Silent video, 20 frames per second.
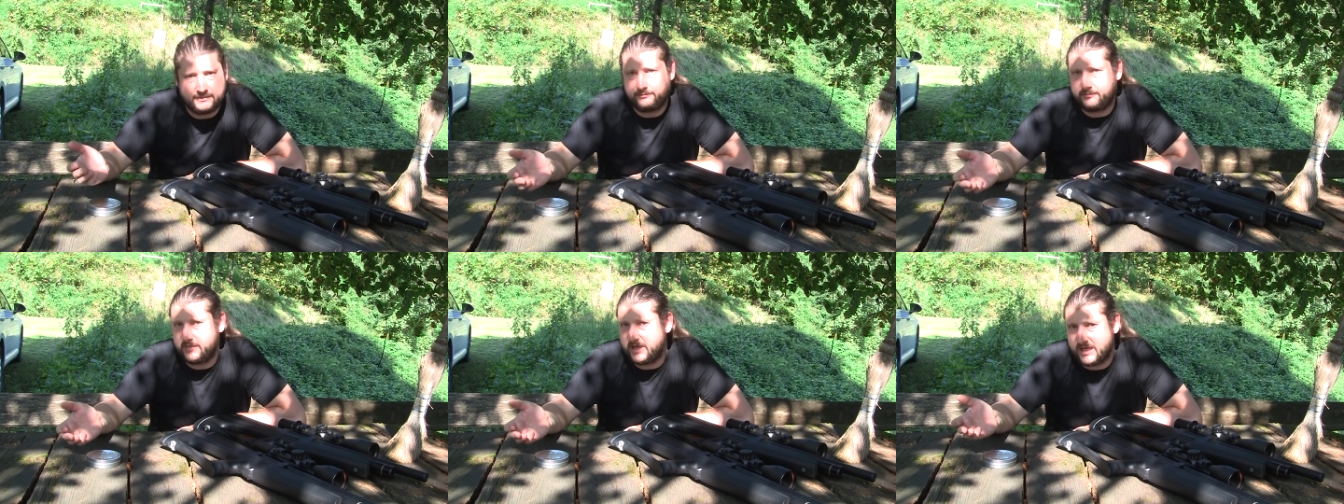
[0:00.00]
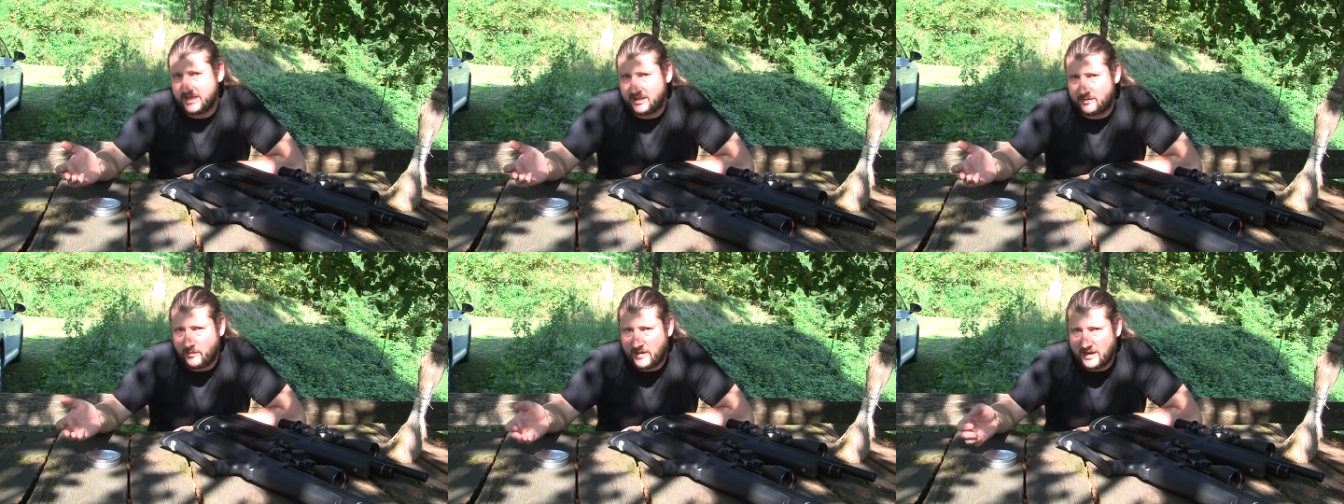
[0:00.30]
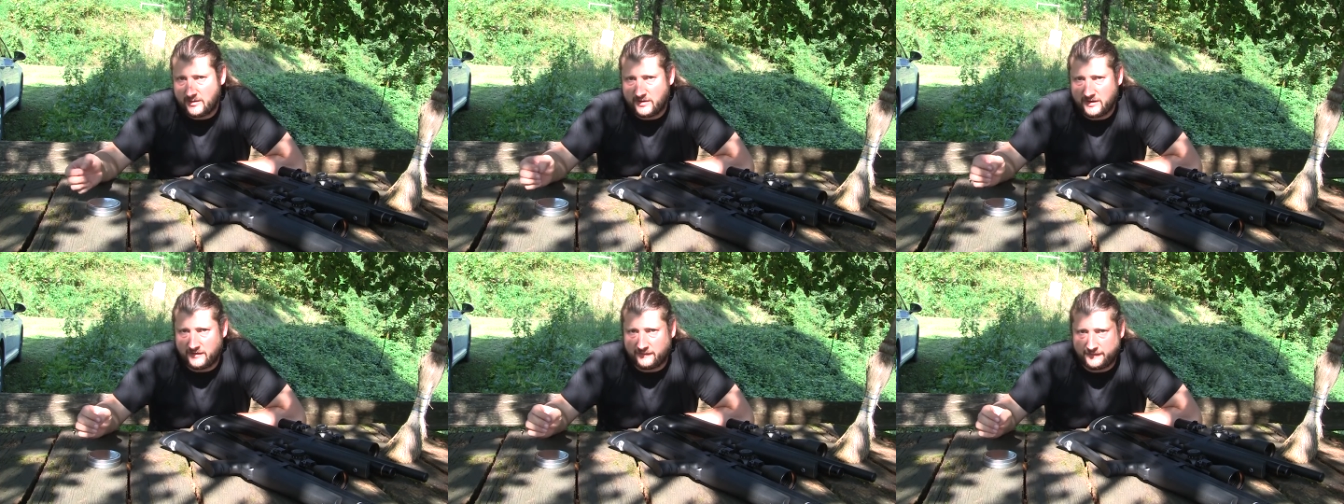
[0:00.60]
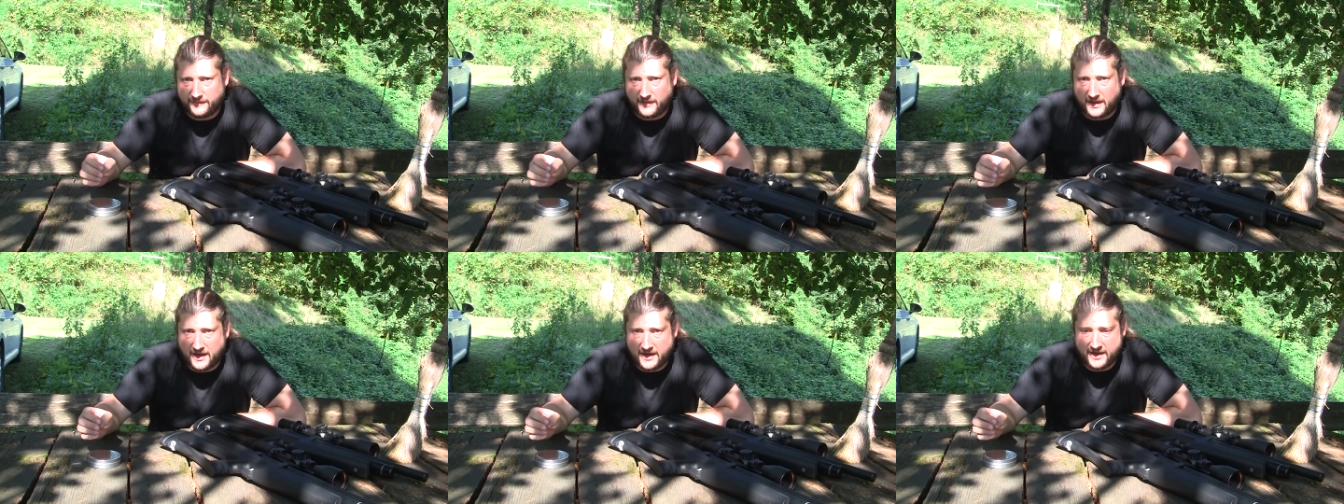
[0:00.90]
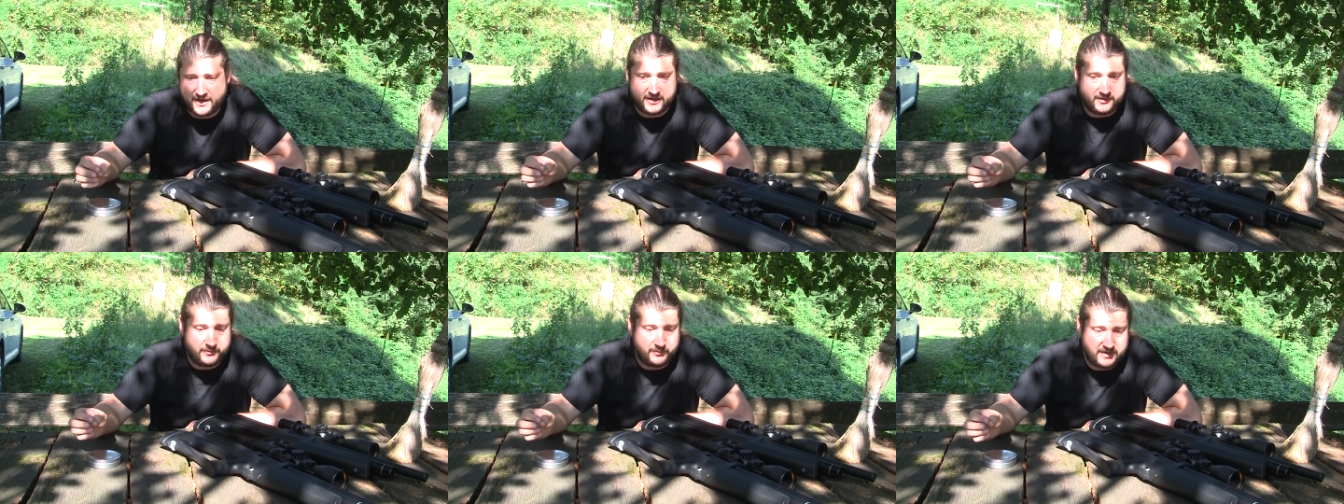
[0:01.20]
it may be a flyer,
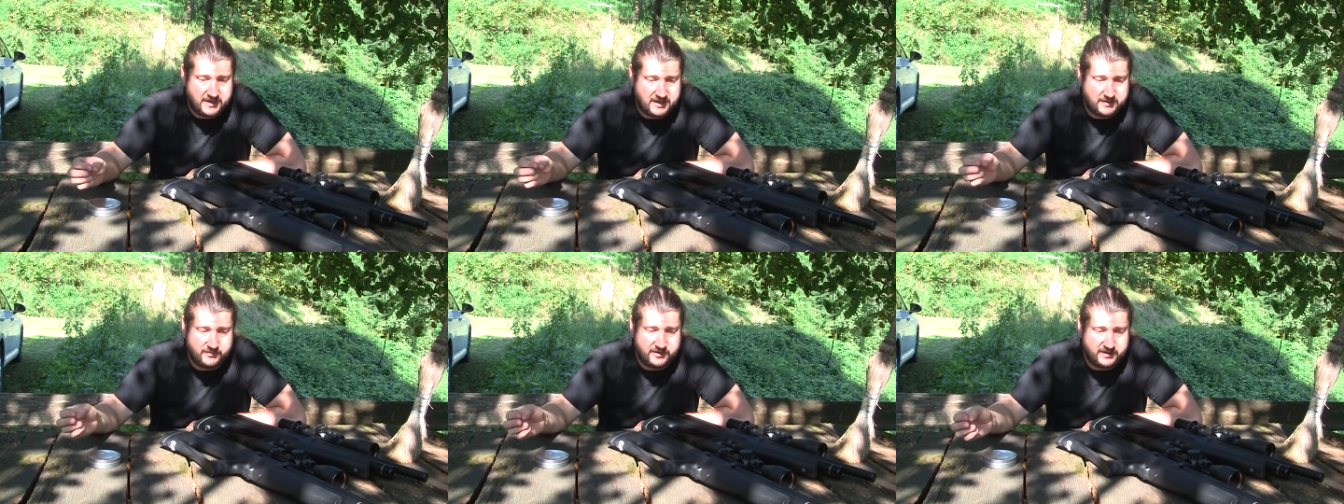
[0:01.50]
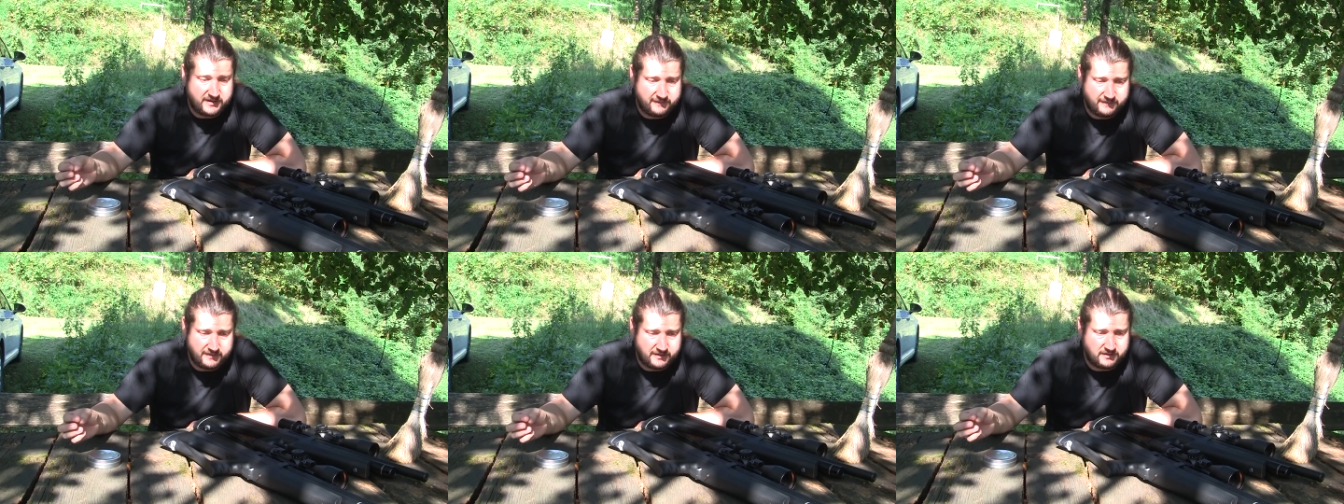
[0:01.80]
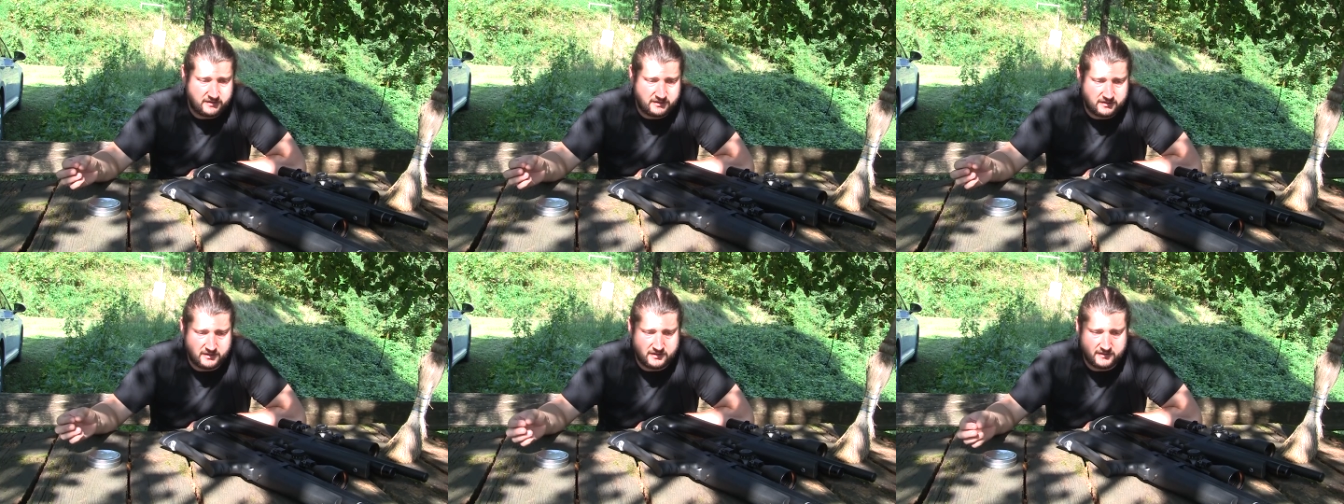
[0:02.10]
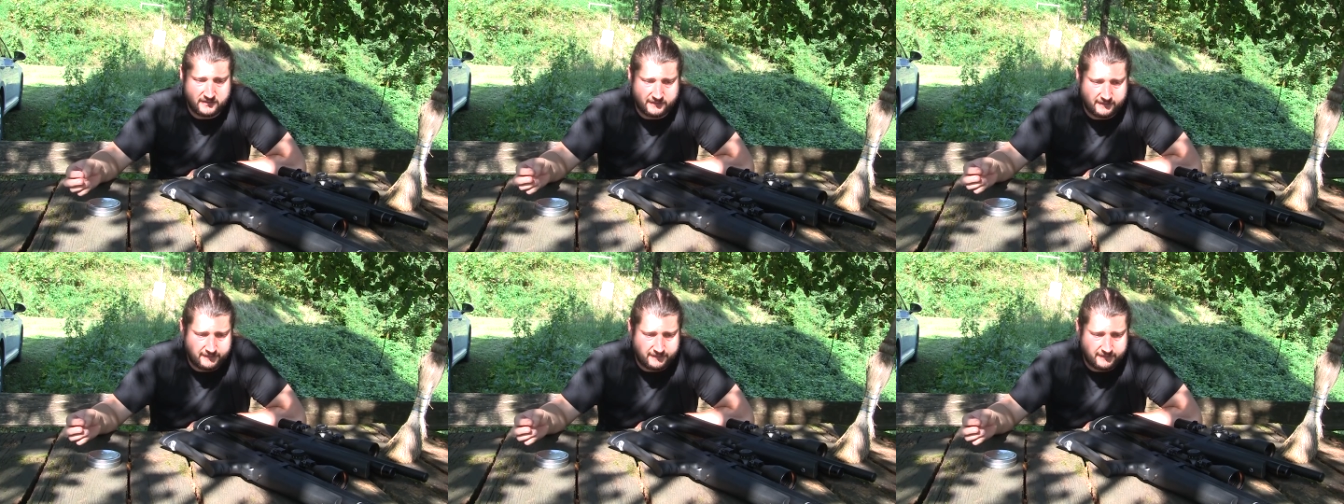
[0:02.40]
it may be even uh,